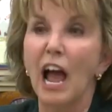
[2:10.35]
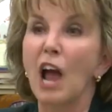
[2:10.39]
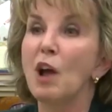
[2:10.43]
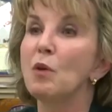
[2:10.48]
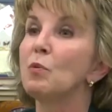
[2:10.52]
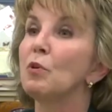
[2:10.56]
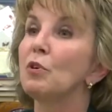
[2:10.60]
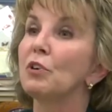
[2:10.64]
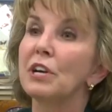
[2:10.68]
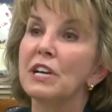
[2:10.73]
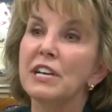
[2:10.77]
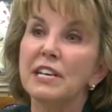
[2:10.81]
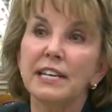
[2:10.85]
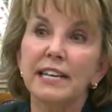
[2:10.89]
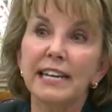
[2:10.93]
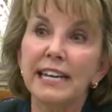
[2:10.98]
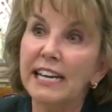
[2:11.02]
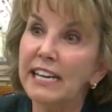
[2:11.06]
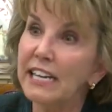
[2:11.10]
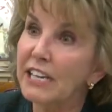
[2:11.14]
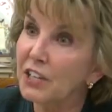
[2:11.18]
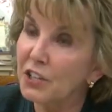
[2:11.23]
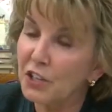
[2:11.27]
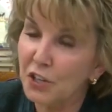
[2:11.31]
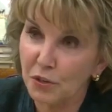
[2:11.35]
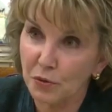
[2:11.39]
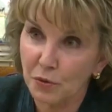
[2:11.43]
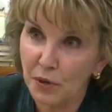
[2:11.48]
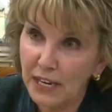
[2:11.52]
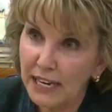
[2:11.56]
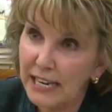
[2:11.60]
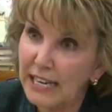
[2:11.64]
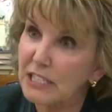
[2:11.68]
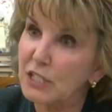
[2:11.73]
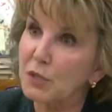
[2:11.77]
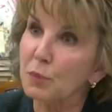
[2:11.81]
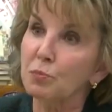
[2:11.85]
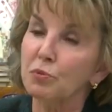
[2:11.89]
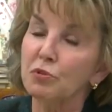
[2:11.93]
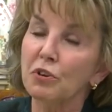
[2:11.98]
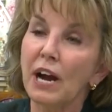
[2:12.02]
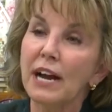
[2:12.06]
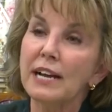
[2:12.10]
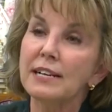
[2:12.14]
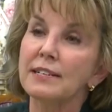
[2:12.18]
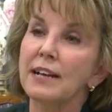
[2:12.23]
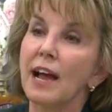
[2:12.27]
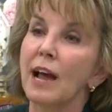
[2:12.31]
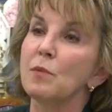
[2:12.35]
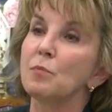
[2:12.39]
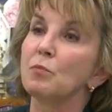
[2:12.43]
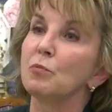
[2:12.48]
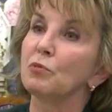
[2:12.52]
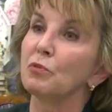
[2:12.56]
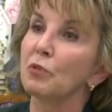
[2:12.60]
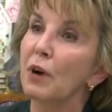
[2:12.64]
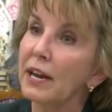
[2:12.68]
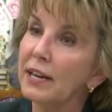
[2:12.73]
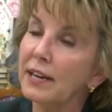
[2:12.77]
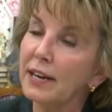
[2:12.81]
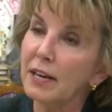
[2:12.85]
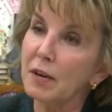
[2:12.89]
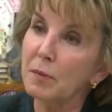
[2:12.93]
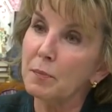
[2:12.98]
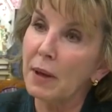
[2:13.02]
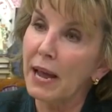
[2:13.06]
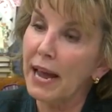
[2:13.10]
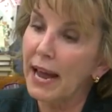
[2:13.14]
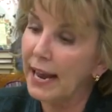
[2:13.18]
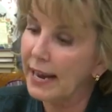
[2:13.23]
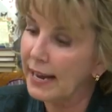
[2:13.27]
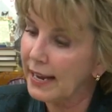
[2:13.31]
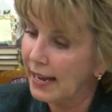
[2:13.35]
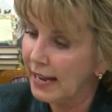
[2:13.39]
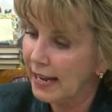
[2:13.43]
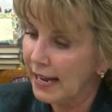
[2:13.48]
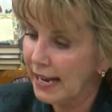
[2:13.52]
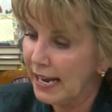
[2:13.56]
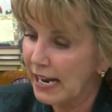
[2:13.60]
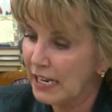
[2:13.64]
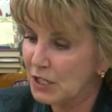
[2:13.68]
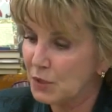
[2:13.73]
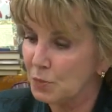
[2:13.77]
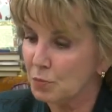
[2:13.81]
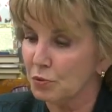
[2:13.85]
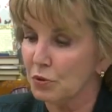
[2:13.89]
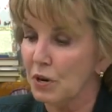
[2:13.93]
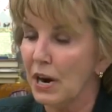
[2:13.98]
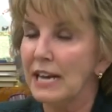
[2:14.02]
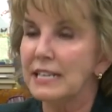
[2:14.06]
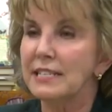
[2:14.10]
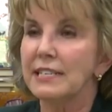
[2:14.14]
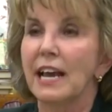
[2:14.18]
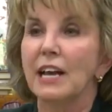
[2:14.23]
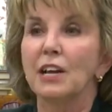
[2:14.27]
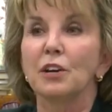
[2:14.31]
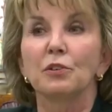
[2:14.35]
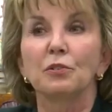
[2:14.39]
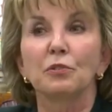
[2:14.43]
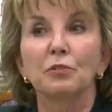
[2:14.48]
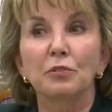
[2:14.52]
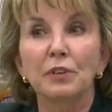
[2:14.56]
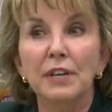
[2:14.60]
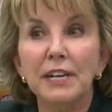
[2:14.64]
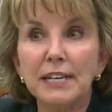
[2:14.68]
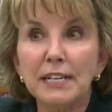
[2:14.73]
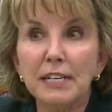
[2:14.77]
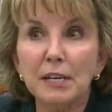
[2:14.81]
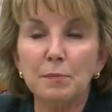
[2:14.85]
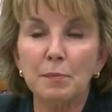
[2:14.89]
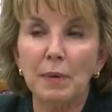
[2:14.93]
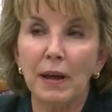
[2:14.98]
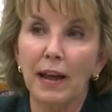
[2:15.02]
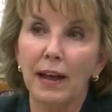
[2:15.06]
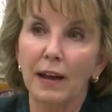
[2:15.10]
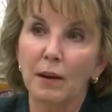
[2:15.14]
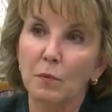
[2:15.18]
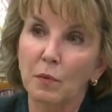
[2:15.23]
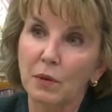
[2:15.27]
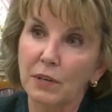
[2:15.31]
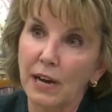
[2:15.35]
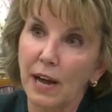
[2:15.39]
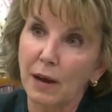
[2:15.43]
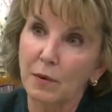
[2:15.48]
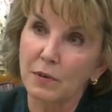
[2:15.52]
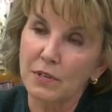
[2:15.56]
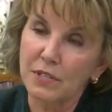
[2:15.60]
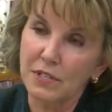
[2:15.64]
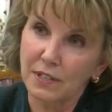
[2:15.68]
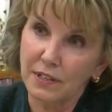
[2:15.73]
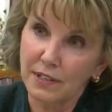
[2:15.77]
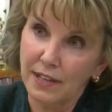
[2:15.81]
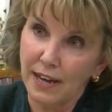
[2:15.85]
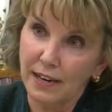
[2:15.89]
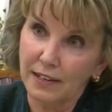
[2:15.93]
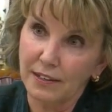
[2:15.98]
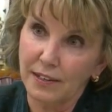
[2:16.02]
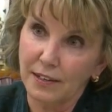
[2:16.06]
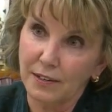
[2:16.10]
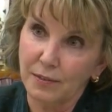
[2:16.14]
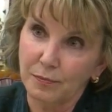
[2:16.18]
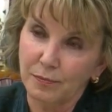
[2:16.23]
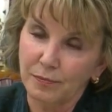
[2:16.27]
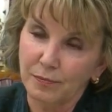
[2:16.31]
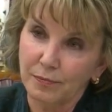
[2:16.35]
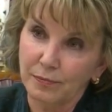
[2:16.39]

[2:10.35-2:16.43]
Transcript: I will continue. It's a price I'm ready to pay. It's a price I agreed to pay when I was elected.